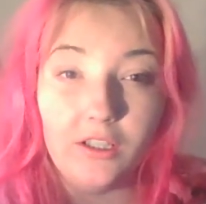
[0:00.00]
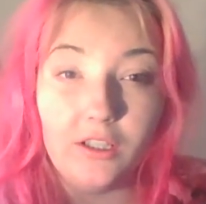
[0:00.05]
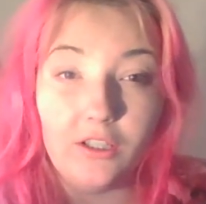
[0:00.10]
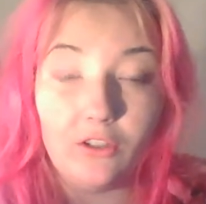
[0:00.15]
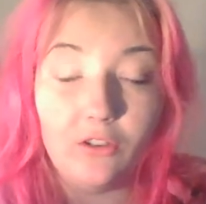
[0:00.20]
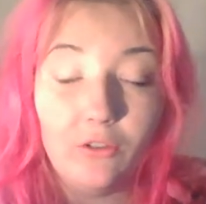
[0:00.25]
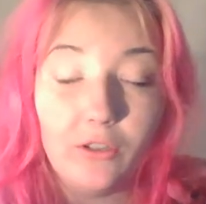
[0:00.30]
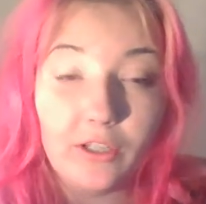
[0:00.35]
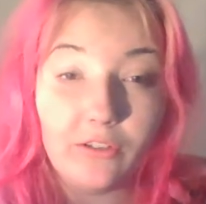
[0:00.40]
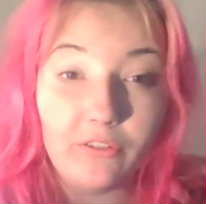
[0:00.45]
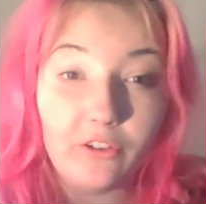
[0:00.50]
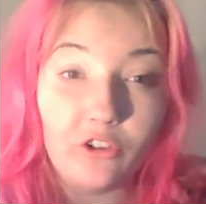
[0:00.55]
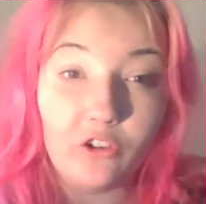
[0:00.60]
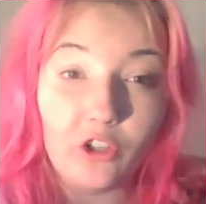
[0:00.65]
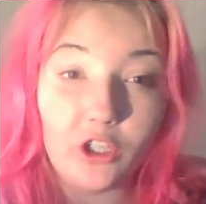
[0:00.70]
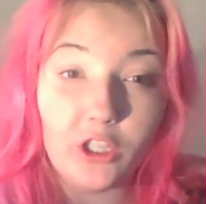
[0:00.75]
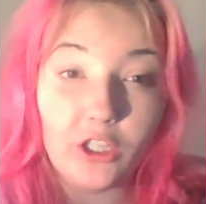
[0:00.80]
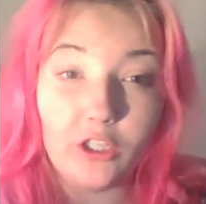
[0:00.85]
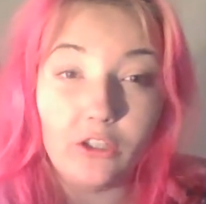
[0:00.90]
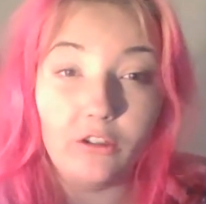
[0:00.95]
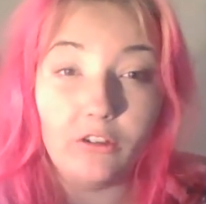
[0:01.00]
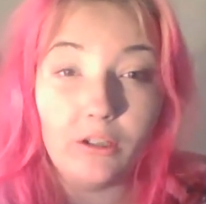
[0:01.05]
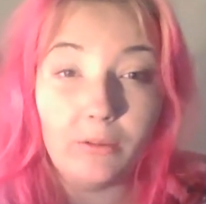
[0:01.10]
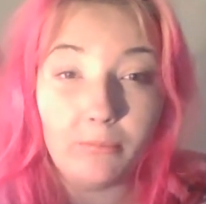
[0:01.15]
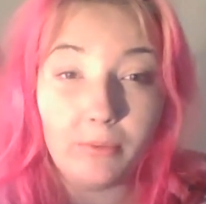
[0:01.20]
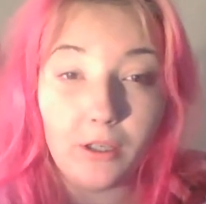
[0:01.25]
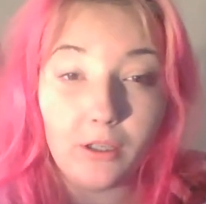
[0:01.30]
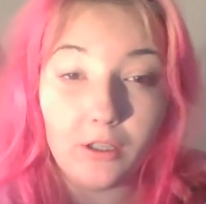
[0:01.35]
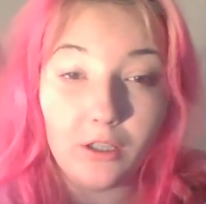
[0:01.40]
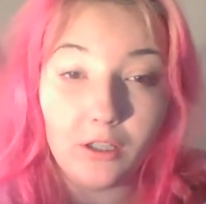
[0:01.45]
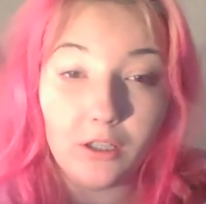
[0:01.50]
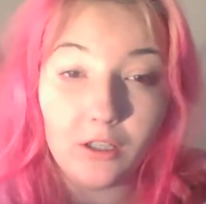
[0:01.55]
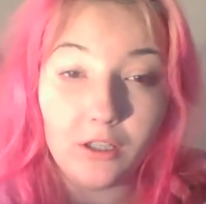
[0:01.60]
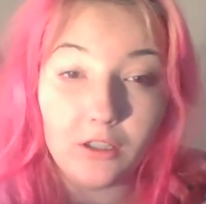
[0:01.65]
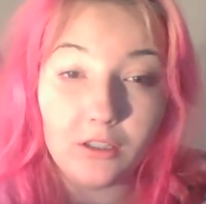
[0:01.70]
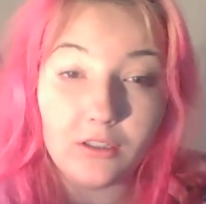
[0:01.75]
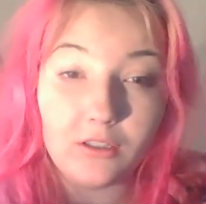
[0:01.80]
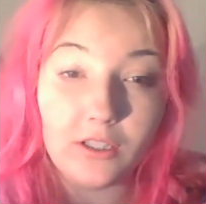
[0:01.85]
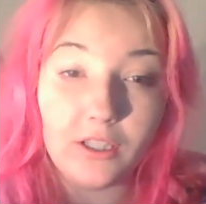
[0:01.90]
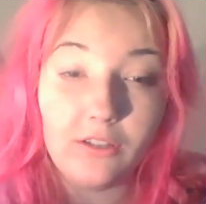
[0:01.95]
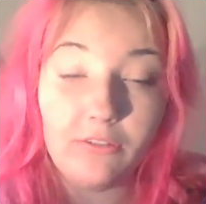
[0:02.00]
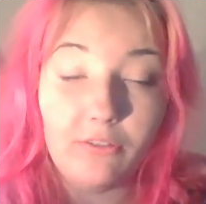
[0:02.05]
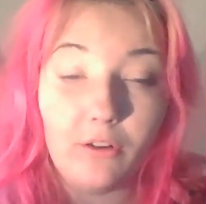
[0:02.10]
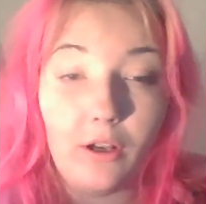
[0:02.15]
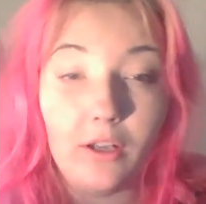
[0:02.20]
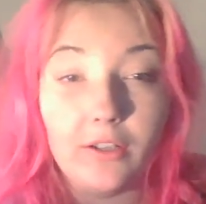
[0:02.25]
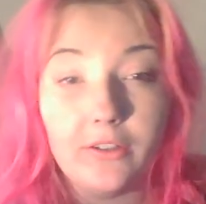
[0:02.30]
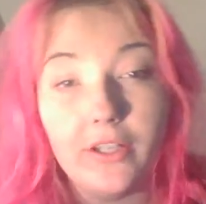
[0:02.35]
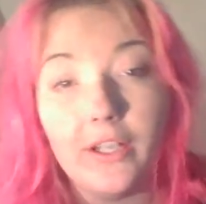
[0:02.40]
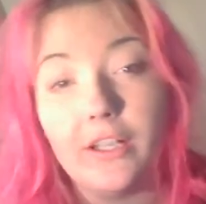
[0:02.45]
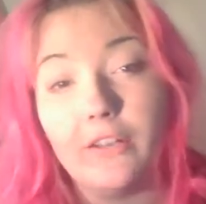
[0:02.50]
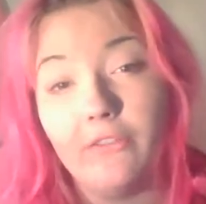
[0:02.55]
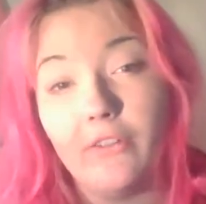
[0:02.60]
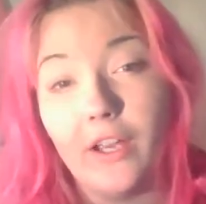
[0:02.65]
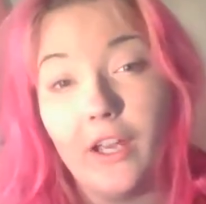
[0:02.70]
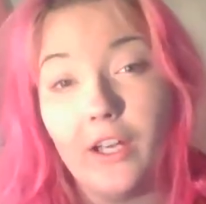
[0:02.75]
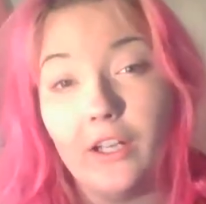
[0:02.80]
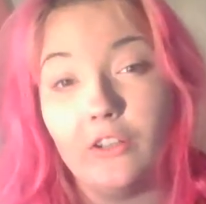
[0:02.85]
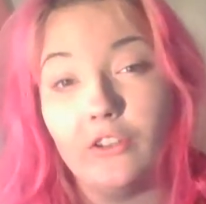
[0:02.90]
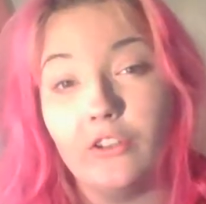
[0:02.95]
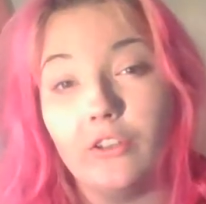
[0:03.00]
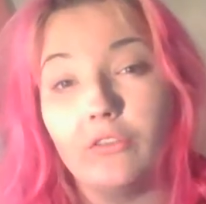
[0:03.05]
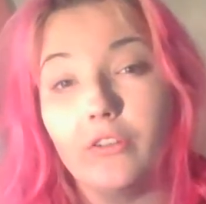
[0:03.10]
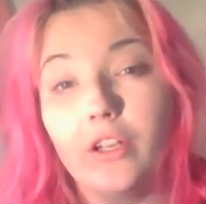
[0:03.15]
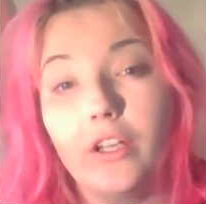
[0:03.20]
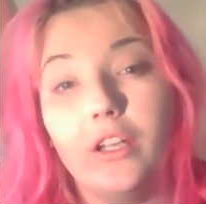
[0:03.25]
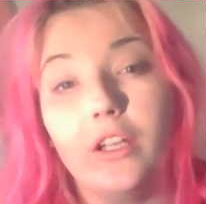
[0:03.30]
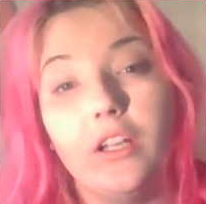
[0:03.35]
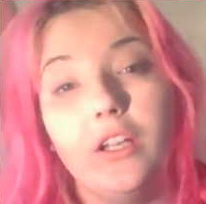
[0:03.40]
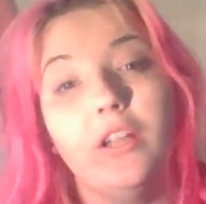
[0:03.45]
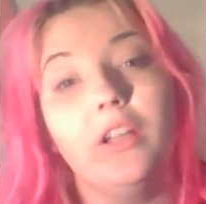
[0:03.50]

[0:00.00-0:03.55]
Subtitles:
You give a shit. You get butthurt. They fucking take advantage of it.